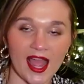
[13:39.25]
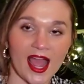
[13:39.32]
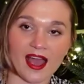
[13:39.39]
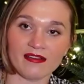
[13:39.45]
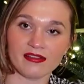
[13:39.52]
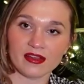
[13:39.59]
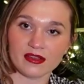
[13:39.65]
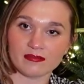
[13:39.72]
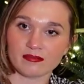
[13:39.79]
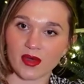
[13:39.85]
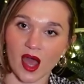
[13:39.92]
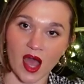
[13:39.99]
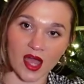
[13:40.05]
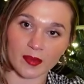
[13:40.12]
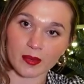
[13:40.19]
I have an
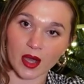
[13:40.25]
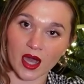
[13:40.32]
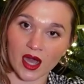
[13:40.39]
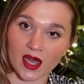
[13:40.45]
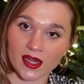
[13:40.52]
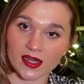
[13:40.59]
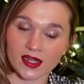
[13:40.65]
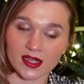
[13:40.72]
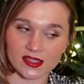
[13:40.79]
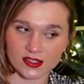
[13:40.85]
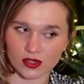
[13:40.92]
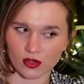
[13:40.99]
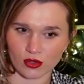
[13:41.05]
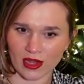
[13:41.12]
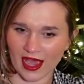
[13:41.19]
iPod. It's
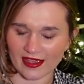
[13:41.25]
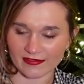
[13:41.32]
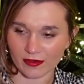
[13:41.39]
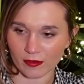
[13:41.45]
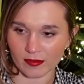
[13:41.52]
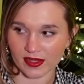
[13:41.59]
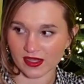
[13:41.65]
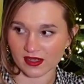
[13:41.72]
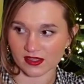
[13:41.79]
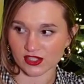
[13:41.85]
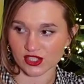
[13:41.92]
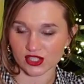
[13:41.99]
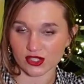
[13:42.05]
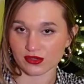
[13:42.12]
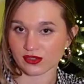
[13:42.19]
an old iPhone, but it's
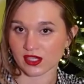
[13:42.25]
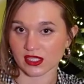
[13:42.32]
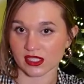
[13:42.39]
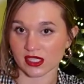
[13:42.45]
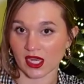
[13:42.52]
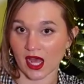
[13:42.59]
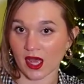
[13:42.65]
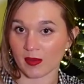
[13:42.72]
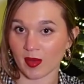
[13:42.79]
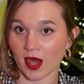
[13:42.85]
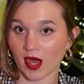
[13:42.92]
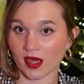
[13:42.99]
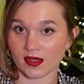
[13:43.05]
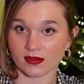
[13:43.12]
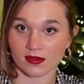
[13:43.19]
just used as an
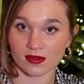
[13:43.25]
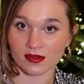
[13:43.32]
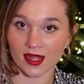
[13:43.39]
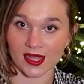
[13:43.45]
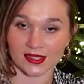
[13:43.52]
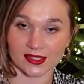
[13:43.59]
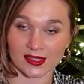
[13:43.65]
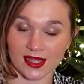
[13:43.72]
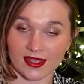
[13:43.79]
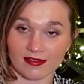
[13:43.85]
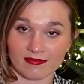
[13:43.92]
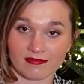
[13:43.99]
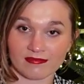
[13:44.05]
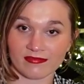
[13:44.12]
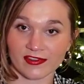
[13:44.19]
iPod and to like
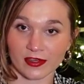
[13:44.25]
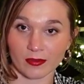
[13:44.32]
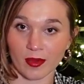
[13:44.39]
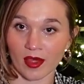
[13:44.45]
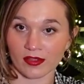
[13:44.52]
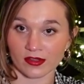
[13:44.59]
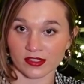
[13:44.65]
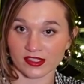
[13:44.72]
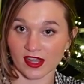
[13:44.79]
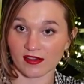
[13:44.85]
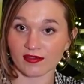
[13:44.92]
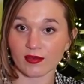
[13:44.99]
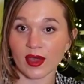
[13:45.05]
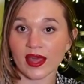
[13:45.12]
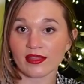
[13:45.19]
film other
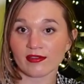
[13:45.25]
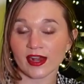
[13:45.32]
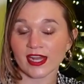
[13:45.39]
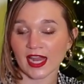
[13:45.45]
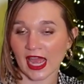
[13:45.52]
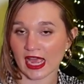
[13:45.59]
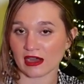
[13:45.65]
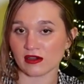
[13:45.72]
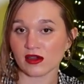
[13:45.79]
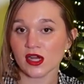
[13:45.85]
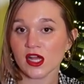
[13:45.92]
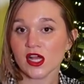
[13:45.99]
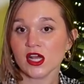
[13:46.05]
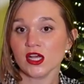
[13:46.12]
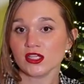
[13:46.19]
stuff with right now.
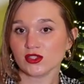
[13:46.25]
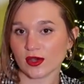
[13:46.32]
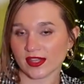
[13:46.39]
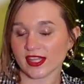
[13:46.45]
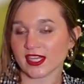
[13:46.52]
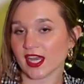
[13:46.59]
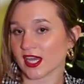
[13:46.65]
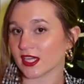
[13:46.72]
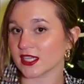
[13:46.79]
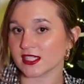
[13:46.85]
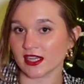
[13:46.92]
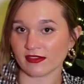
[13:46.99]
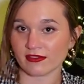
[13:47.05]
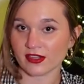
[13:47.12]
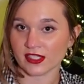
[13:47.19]
So I think I could
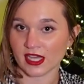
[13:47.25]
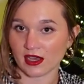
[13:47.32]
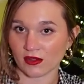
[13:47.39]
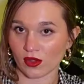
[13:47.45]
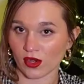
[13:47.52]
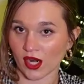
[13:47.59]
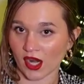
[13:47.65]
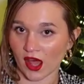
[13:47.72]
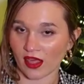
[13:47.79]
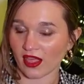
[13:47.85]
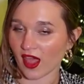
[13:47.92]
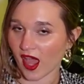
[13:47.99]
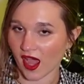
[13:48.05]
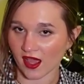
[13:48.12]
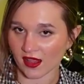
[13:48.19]
definitely download it on
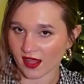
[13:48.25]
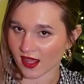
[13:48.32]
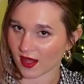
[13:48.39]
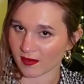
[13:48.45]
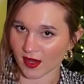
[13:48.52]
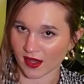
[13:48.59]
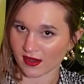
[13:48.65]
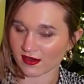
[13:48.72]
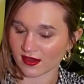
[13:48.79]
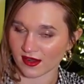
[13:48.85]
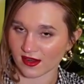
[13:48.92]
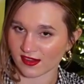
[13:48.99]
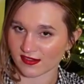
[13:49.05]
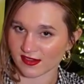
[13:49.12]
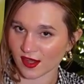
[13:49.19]
that. Like, I'm not
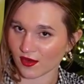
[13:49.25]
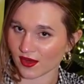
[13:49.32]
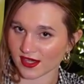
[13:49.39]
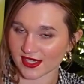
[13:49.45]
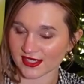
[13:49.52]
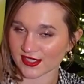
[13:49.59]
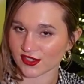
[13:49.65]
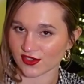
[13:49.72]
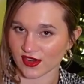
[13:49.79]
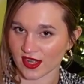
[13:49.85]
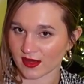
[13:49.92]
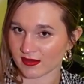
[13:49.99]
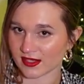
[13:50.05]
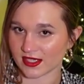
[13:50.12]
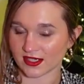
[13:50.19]
gonna go on
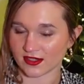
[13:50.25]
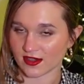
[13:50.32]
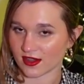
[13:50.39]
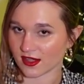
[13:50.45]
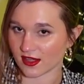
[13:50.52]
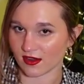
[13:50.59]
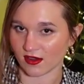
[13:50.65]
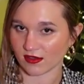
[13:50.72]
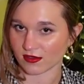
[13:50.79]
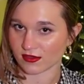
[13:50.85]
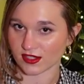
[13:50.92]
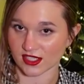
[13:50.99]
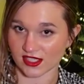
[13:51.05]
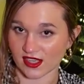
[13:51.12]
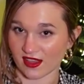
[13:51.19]
Instagram and TikTok and all
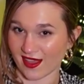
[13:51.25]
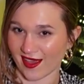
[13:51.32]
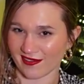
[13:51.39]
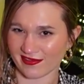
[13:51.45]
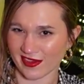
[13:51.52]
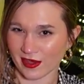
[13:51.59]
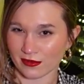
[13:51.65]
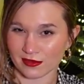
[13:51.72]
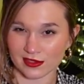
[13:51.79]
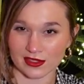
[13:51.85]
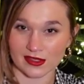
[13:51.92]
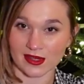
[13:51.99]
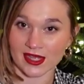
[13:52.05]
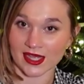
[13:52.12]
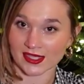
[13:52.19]
those things on that phone,
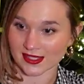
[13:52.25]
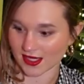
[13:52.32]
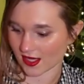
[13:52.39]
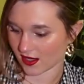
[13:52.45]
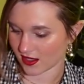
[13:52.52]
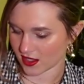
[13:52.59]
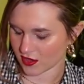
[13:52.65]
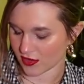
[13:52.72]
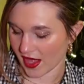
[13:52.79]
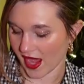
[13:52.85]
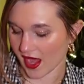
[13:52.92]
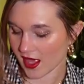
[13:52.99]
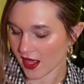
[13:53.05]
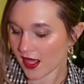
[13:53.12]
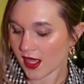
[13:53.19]
so I guess I could do
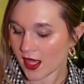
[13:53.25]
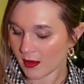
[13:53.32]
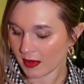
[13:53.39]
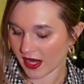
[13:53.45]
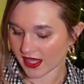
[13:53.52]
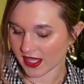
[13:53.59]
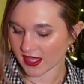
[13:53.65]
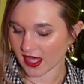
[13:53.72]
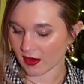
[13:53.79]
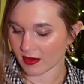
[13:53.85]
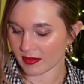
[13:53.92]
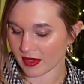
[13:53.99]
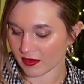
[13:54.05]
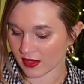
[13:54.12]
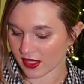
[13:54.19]
that. But I think that
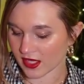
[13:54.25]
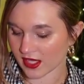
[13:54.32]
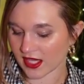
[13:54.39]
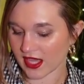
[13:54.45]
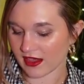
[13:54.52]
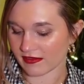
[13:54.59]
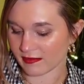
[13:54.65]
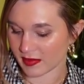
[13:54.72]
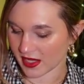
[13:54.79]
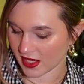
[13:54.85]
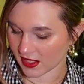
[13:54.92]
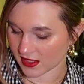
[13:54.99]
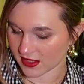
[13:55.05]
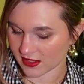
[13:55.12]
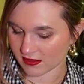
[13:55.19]
would be a really good gift
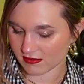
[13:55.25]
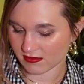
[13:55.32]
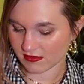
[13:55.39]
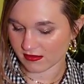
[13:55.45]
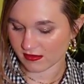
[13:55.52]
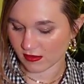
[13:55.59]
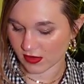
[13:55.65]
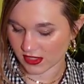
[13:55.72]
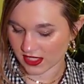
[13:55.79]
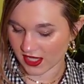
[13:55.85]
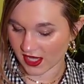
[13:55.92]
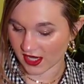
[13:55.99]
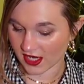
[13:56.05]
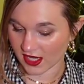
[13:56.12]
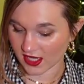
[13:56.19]
because, once
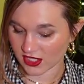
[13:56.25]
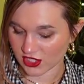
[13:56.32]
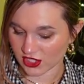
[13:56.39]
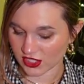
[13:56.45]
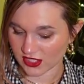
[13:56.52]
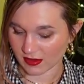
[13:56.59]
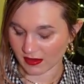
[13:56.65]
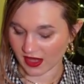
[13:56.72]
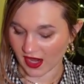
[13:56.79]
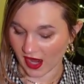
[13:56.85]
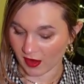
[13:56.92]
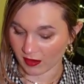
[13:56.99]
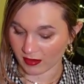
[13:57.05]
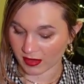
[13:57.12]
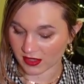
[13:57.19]
again, it's just something
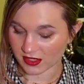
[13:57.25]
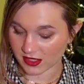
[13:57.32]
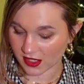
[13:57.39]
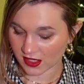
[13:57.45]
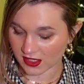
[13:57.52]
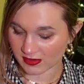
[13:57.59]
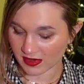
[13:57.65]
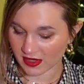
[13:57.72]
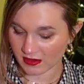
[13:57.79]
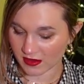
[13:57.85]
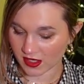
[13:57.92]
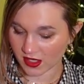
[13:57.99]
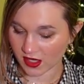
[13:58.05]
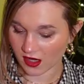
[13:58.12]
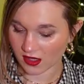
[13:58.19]
I would personally not spend the
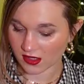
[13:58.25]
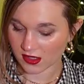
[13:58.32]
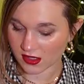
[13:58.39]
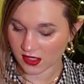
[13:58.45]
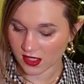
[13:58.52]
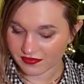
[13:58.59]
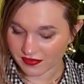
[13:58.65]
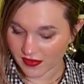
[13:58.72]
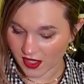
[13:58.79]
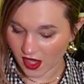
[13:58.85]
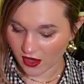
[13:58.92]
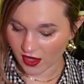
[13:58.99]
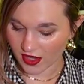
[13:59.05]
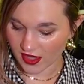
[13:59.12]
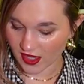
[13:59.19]
money on.
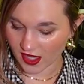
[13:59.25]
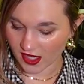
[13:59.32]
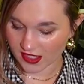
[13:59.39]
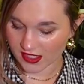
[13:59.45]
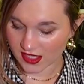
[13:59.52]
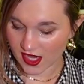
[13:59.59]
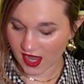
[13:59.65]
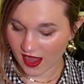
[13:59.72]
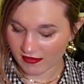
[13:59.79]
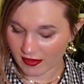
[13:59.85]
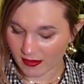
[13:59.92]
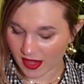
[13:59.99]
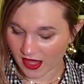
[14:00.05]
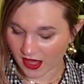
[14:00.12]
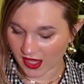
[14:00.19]
Okay, the next thing I have
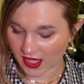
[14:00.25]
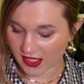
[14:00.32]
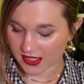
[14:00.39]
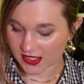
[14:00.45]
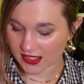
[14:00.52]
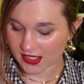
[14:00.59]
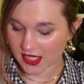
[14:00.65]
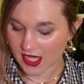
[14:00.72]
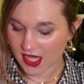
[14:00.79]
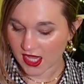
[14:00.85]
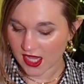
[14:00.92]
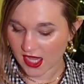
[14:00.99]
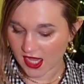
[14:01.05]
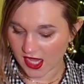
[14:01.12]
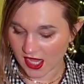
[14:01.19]
on my list
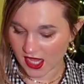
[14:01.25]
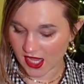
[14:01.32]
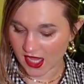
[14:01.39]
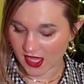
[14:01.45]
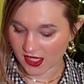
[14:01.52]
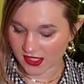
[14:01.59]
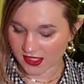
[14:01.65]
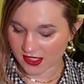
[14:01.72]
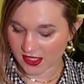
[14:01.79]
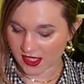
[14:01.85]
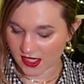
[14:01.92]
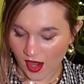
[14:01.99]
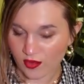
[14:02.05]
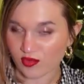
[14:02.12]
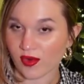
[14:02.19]
is
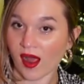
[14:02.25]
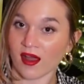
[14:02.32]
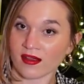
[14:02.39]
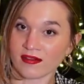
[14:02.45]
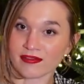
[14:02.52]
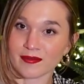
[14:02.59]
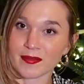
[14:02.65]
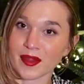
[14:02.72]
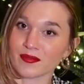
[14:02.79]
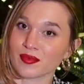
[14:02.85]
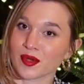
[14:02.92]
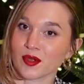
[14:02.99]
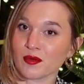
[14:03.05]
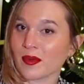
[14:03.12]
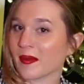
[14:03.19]
a rug for my
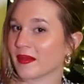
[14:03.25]
room.